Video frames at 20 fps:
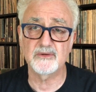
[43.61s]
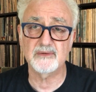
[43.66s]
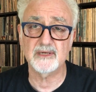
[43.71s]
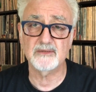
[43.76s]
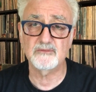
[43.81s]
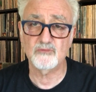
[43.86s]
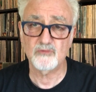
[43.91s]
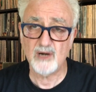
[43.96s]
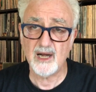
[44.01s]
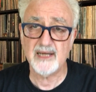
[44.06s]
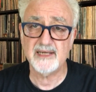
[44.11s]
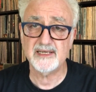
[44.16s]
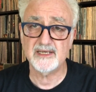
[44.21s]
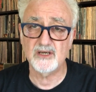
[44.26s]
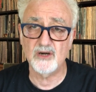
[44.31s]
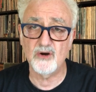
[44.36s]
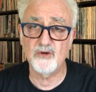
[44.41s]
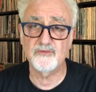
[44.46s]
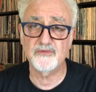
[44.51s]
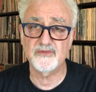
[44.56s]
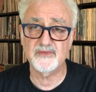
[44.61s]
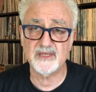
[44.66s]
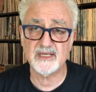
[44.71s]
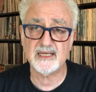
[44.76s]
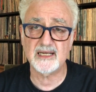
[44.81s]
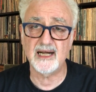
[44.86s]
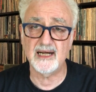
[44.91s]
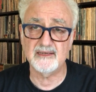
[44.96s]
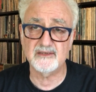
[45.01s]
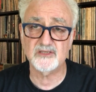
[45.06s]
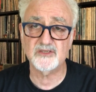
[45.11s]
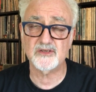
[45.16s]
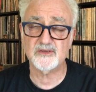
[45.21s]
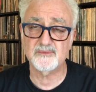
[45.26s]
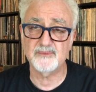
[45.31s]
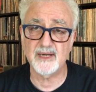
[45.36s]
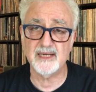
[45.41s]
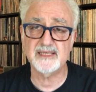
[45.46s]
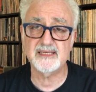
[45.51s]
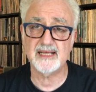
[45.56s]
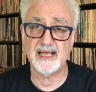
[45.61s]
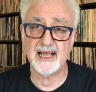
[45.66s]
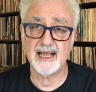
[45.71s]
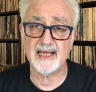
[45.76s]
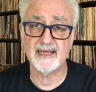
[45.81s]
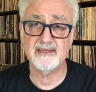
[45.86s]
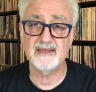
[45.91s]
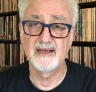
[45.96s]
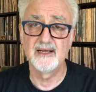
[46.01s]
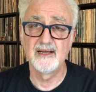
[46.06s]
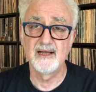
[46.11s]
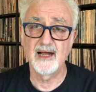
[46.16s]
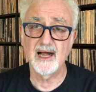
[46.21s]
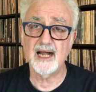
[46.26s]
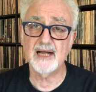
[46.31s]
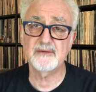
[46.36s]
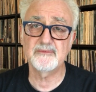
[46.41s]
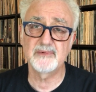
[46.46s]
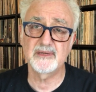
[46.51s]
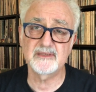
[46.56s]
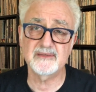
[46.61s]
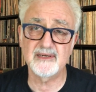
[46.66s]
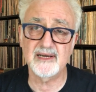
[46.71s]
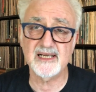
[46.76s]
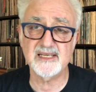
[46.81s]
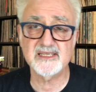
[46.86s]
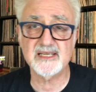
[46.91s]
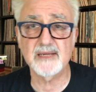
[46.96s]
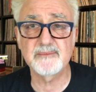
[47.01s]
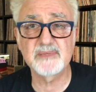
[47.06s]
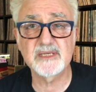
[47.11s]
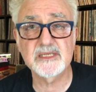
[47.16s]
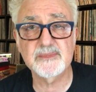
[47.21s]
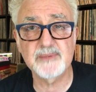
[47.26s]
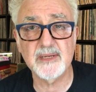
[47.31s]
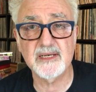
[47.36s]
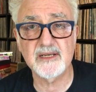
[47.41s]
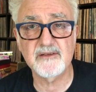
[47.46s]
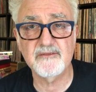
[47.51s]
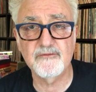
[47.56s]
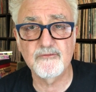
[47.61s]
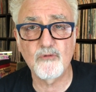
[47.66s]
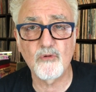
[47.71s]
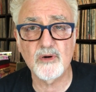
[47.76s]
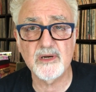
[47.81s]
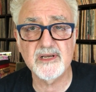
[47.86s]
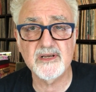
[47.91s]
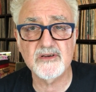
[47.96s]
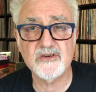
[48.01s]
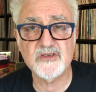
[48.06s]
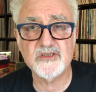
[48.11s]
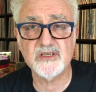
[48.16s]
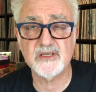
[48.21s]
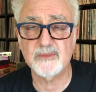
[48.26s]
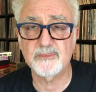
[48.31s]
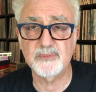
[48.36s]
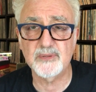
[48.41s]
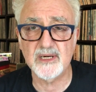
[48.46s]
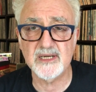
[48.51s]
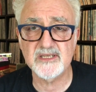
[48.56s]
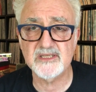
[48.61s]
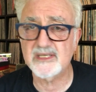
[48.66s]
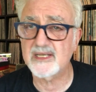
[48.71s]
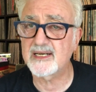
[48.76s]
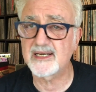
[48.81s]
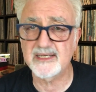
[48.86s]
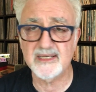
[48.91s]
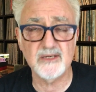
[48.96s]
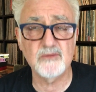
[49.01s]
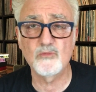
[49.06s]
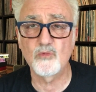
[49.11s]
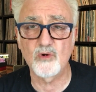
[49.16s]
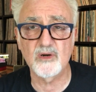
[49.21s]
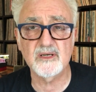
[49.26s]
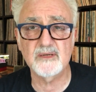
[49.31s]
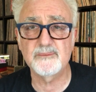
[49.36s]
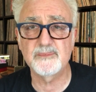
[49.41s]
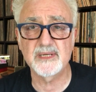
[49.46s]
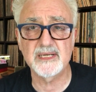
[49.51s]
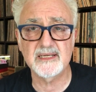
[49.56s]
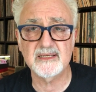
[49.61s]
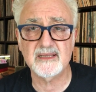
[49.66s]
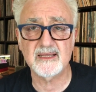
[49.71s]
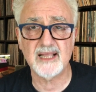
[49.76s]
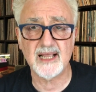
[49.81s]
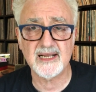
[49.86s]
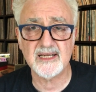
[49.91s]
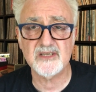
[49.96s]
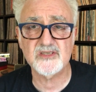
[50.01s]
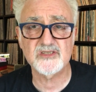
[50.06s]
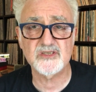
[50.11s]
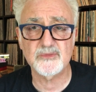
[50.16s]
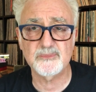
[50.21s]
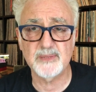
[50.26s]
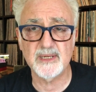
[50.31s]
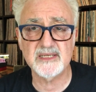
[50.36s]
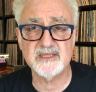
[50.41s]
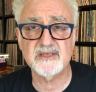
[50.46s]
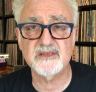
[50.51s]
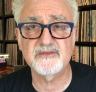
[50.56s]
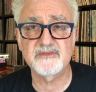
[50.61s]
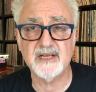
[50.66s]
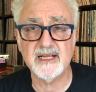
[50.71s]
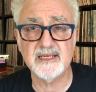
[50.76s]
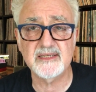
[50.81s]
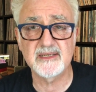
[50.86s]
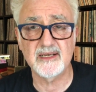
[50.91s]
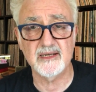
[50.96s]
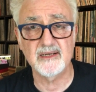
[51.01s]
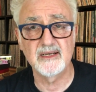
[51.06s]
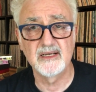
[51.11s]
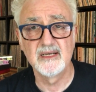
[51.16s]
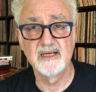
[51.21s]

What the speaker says: And riding home from the college with my dad, I realized I'd be spending 4 years at a place that I didn't want to be in Lancaster, Pennsylvania,